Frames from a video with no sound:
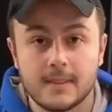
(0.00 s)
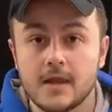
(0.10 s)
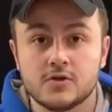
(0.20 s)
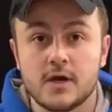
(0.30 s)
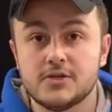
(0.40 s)

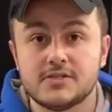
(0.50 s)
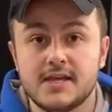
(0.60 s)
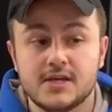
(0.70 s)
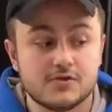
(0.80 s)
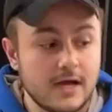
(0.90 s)
So I just
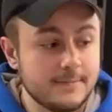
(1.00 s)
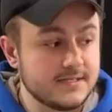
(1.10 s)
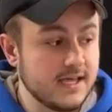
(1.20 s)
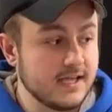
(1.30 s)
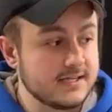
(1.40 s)
take scrap
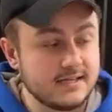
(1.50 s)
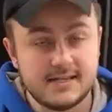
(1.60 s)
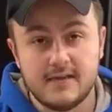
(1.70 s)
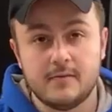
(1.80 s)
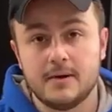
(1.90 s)
sticks, I
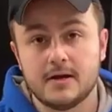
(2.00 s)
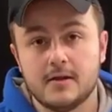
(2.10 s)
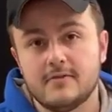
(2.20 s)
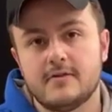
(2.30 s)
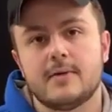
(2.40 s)
save a
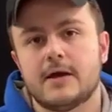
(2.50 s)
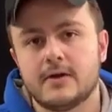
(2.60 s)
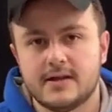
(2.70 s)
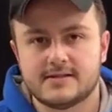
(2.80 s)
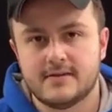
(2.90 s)
bundle of them. I don't
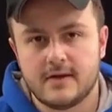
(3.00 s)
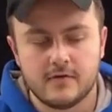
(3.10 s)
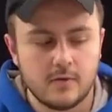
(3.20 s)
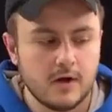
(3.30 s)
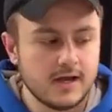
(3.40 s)
need to save
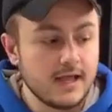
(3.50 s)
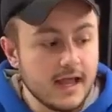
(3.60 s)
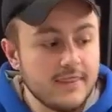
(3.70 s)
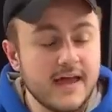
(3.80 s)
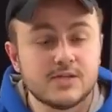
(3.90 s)
every one.
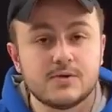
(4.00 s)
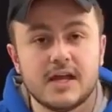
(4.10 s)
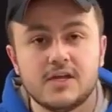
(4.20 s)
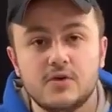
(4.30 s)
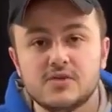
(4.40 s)
And that's what
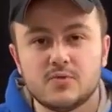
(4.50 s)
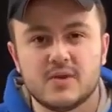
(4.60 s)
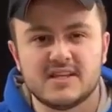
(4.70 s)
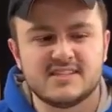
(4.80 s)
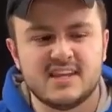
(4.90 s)
I use, and
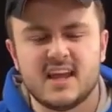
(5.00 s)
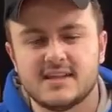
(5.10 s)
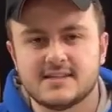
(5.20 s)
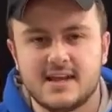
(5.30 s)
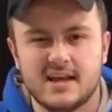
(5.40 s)
when the stick
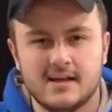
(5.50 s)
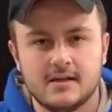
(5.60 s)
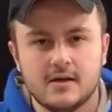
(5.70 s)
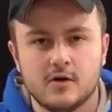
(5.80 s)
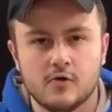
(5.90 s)
gets kind of
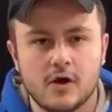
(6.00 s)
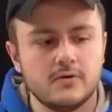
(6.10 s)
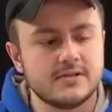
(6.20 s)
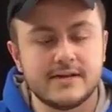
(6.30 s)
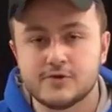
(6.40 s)

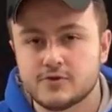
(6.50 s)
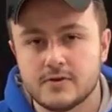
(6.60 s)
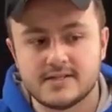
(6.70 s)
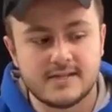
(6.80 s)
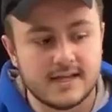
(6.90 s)
gross, I just throw
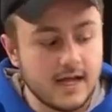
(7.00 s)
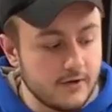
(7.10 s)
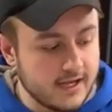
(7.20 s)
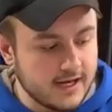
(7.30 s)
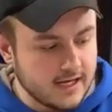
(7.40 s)
the stick out
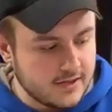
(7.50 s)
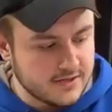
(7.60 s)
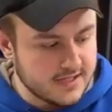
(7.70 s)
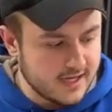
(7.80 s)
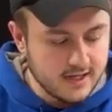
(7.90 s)
and get another
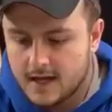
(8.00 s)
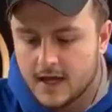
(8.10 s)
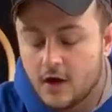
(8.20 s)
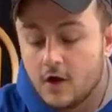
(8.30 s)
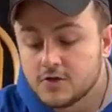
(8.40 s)
stick.
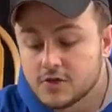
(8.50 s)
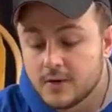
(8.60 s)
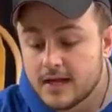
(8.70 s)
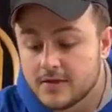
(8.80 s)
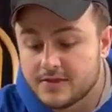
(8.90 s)
And also
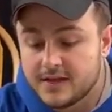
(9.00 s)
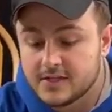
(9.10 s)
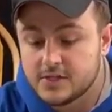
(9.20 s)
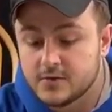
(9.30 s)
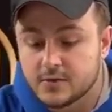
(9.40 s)
another
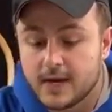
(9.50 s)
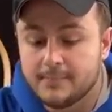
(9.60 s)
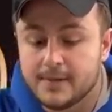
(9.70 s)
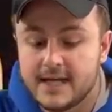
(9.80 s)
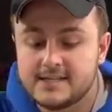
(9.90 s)
thing too is when
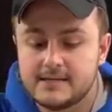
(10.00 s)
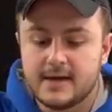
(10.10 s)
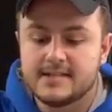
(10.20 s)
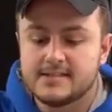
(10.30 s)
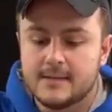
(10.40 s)
I'm placing
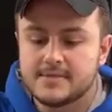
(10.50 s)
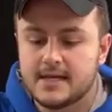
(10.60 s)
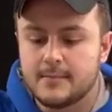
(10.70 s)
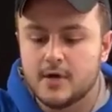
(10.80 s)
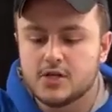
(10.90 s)
my stems
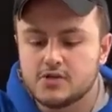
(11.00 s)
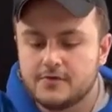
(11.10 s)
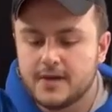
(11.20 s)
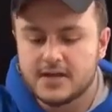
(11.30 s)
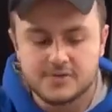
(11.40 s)
in, I'm not sure
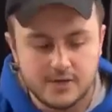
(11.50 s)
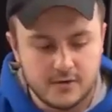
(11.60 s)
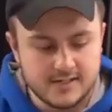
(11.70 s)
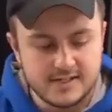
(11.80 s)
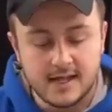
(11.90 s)
if you guys are
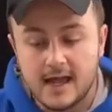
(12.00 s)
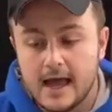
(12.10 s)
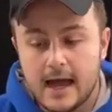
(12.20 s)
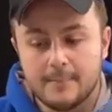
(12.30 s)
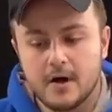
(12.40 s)
noticing,
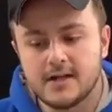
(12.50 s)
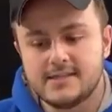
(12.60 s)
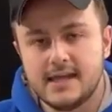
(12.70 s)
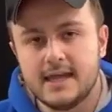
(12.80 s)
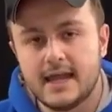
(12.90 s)
I'm not
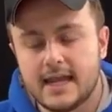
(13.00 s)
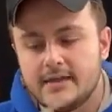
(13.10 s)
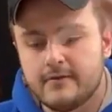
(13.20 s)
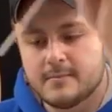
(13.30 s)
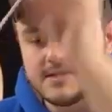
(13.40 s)
taking any
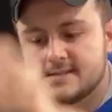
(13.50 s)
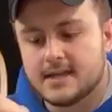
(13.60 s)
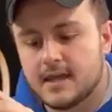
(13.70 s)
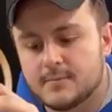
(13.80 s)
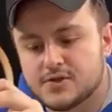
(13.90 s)
of them and
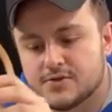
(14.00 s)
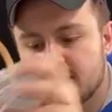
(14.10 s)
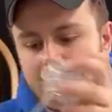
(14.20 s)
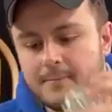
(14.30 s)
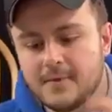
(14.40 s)
sticking them
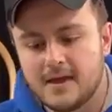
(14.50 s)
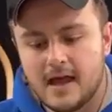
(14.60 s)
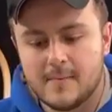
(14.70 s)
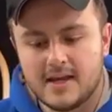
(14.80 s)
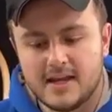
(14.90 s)
straight up.
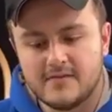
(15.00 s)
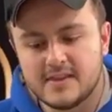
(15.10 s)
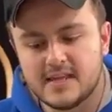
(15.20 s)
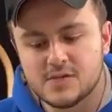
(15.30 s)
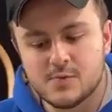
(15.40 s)
I mean,
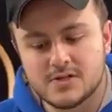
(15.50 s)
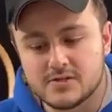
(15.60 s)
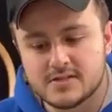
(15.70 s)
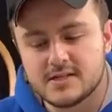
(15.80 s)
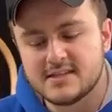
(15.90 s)
even these ones
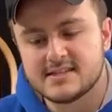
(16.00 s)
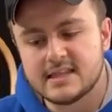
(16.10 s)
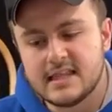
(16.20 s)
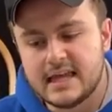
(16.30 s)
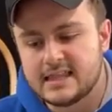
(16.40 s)
are still
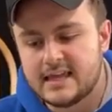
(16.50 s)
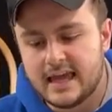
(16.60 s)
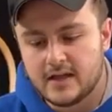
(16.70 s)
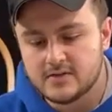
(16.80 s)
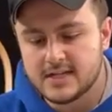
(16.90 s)
slightly
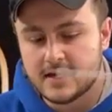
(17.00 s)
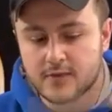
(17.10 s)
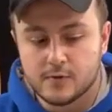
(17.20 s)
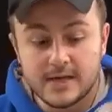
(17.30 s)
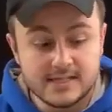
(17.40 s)
angled in, and
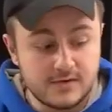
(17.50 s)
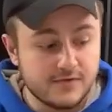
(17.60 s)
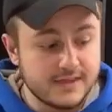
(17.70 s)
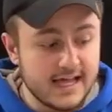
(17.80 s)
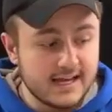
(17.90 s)
the reason
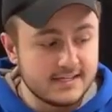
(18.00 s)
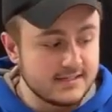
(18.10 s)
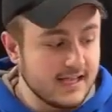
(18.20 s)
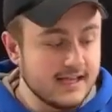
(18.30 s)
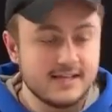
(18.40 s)
for that
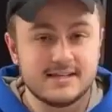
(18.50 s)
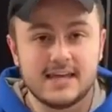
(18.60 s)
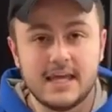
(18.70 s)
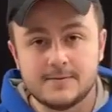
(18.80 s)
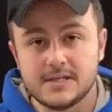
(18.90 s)
is it
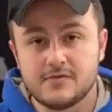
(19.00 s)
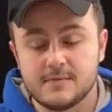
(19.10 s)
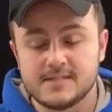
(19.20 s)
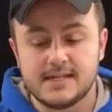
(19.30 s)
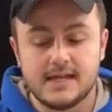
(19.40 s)
keeps it
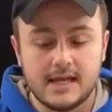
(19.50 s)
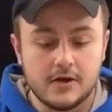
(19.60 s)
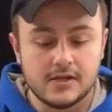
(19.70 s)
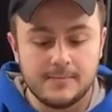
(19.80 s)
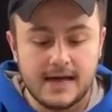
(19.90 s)
from sticking
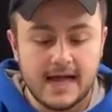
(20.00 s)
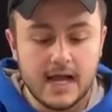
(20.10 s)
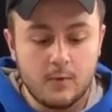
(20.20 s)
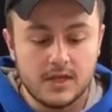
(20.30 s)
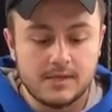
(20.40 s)
out the back.
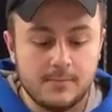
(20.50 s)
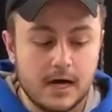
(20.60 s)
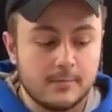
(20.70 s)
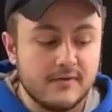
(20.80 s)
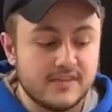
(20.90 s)
I want the
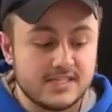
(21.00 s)
bottom of this